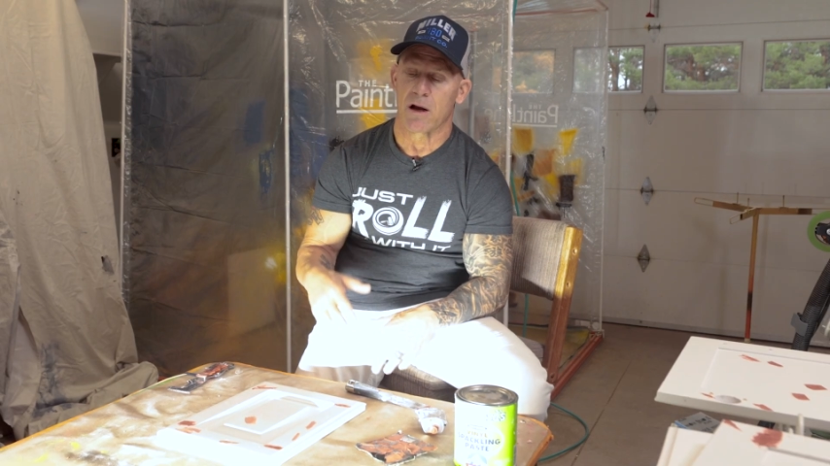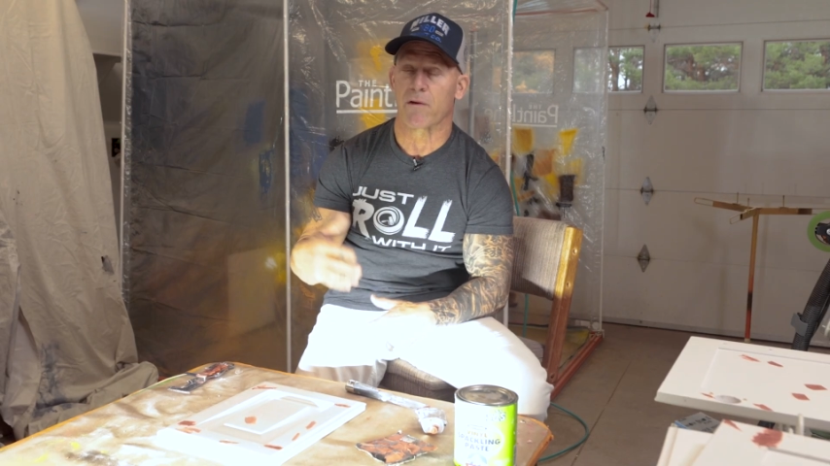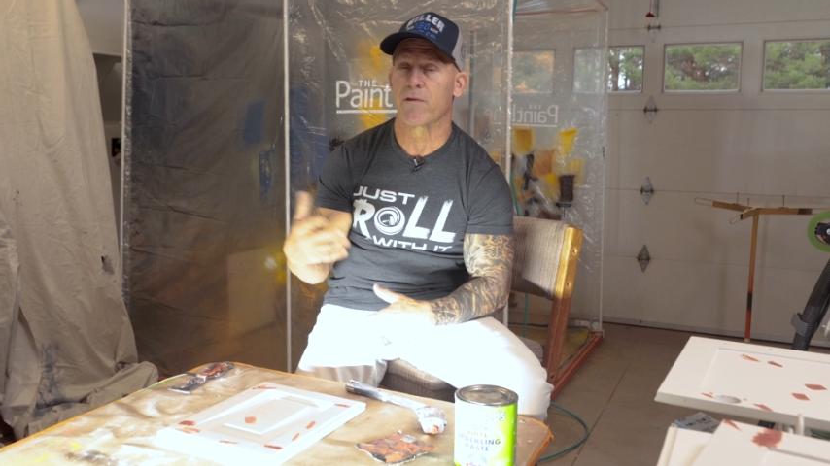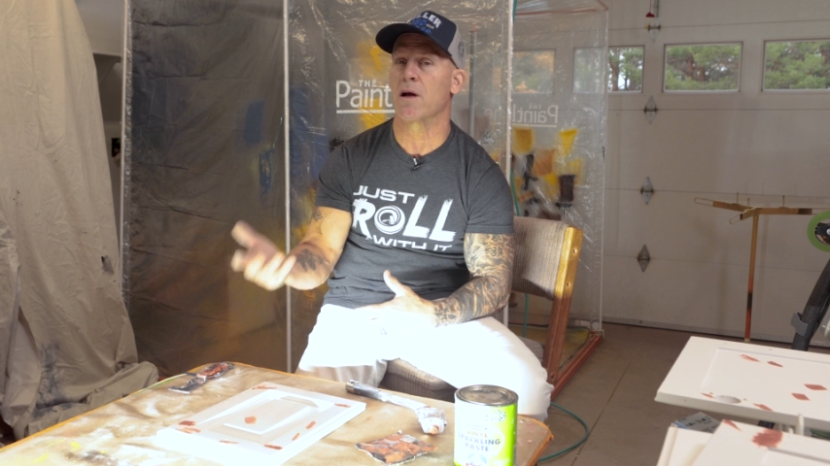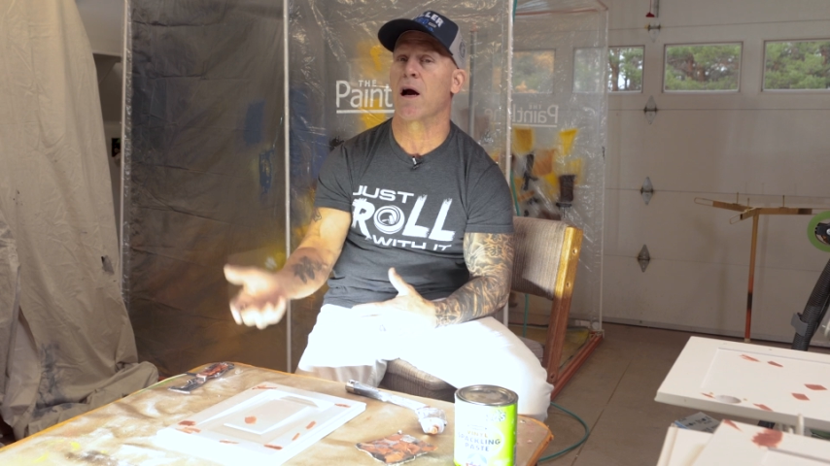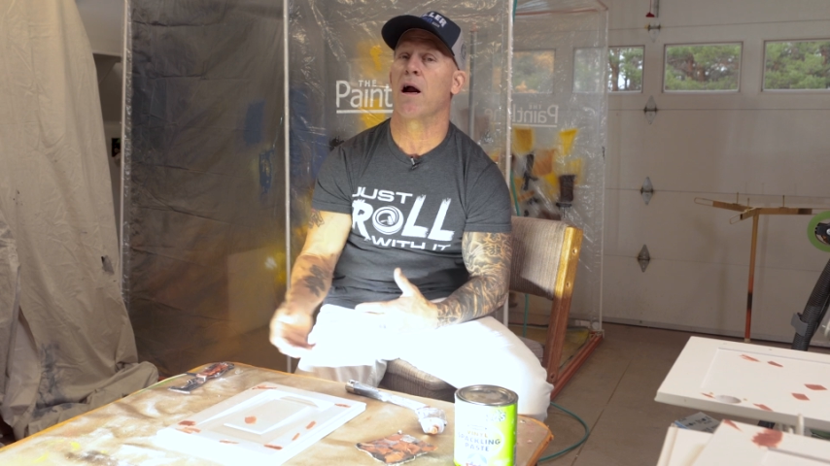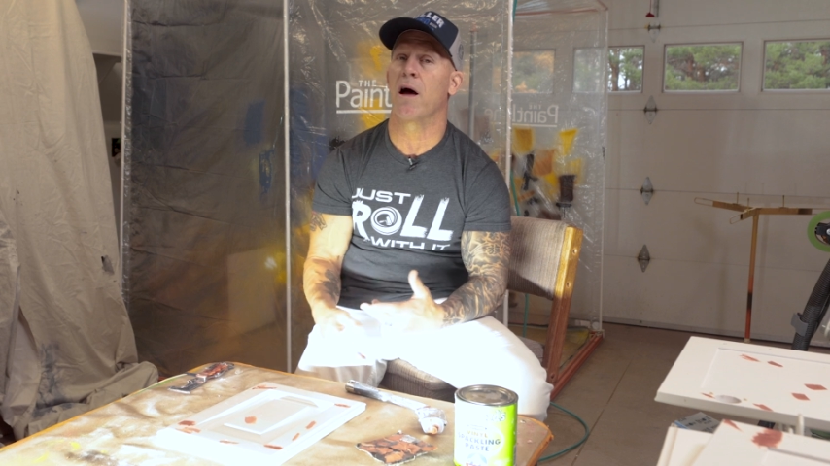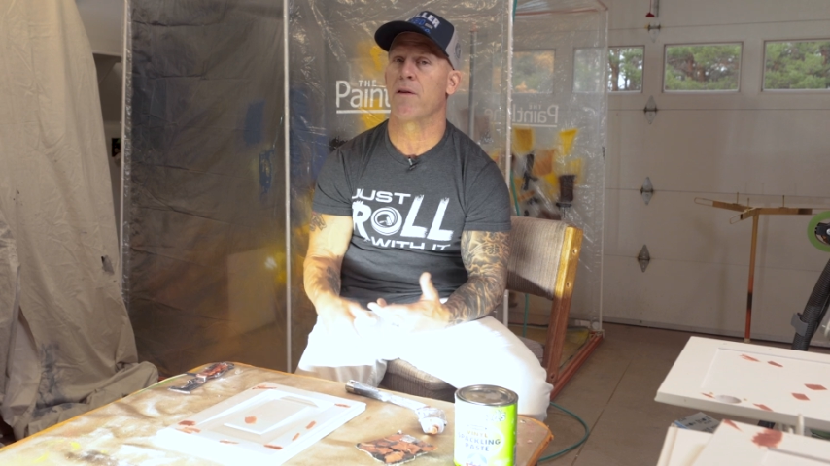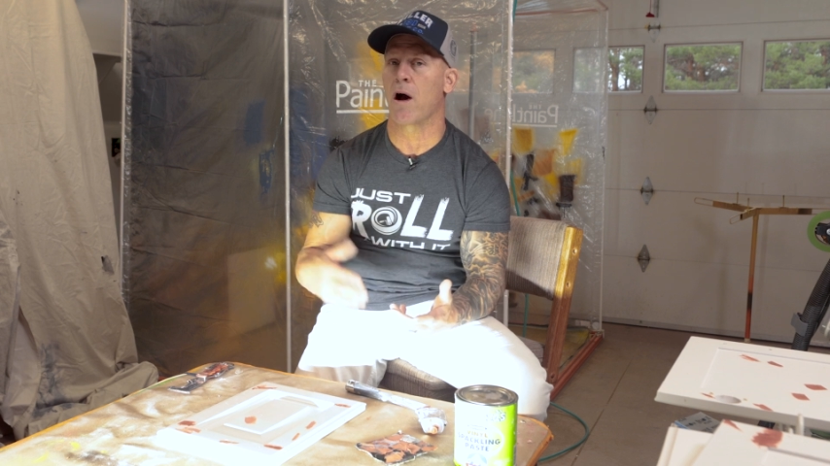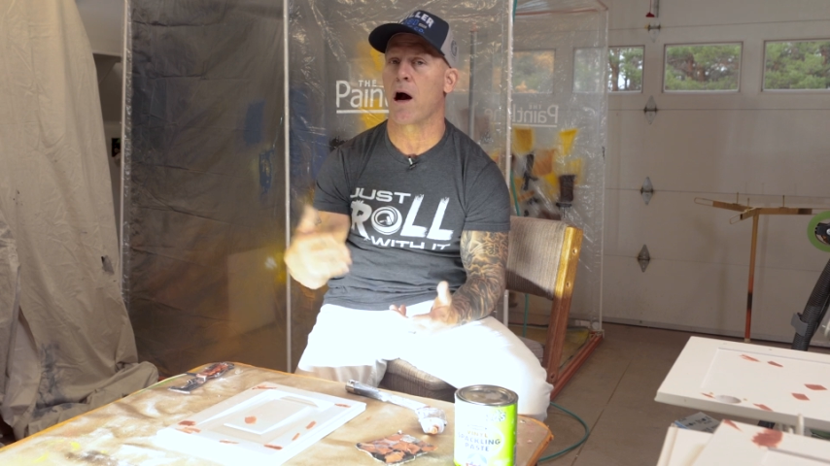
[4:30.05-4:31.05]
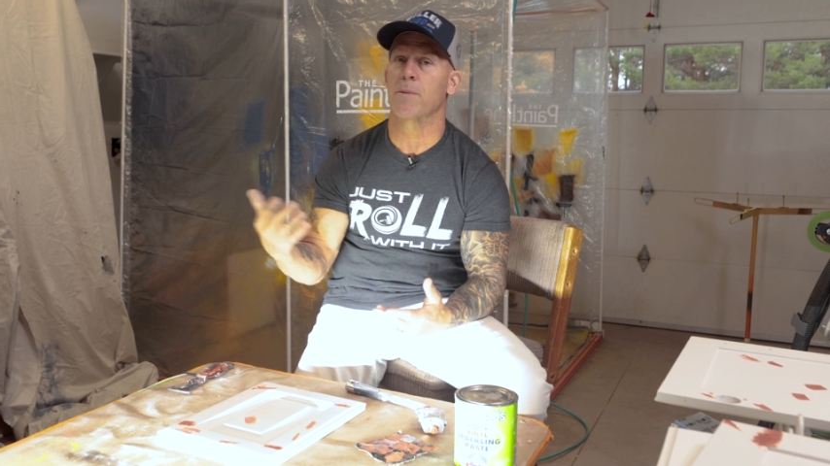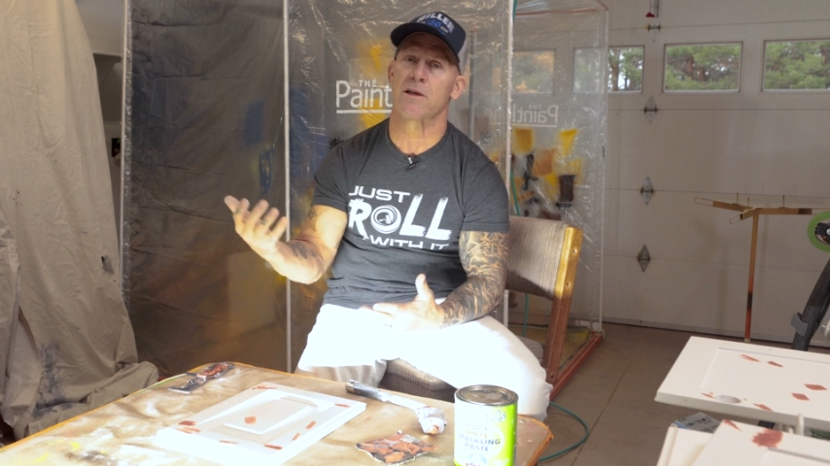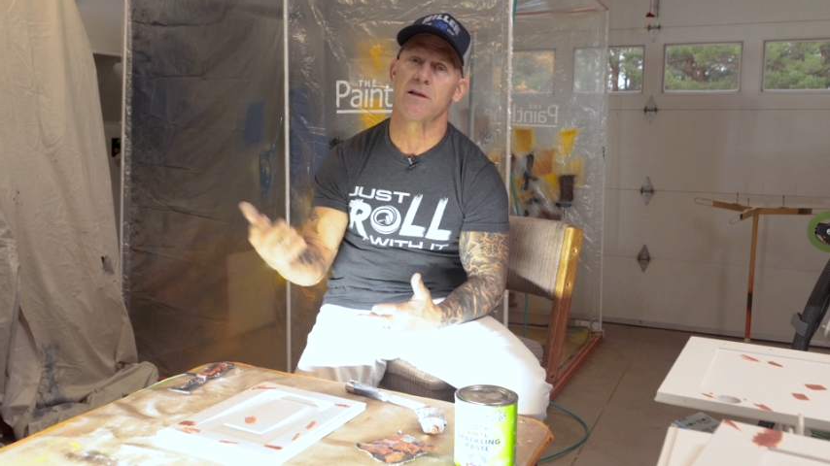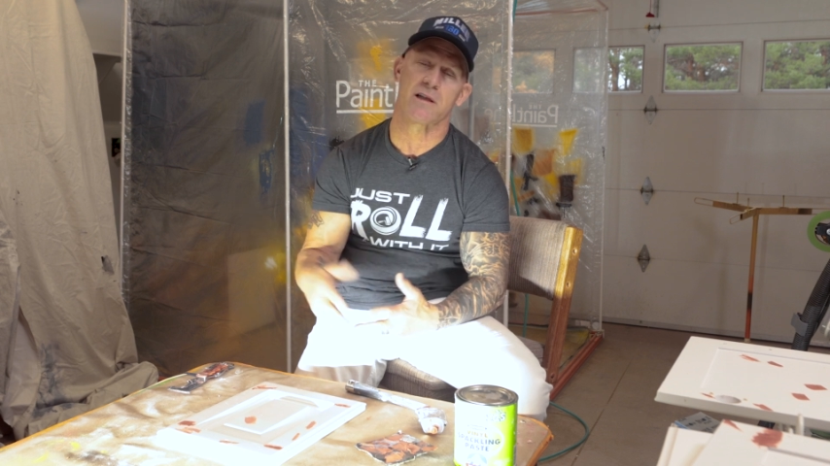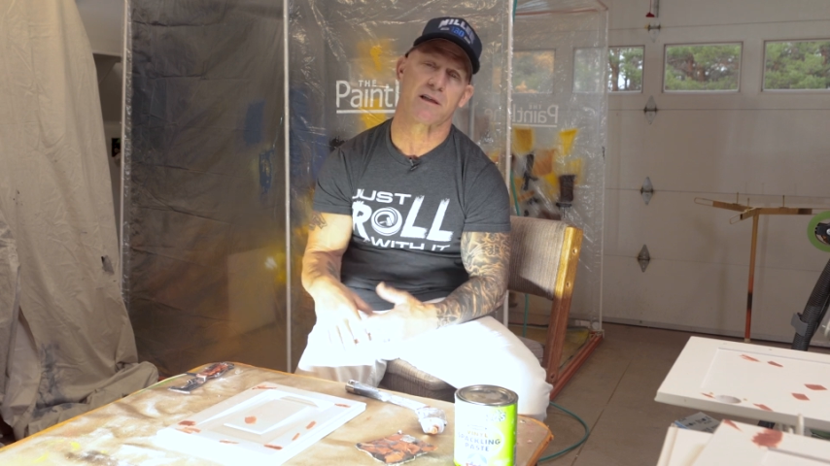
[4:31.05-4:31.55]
or if you got other options,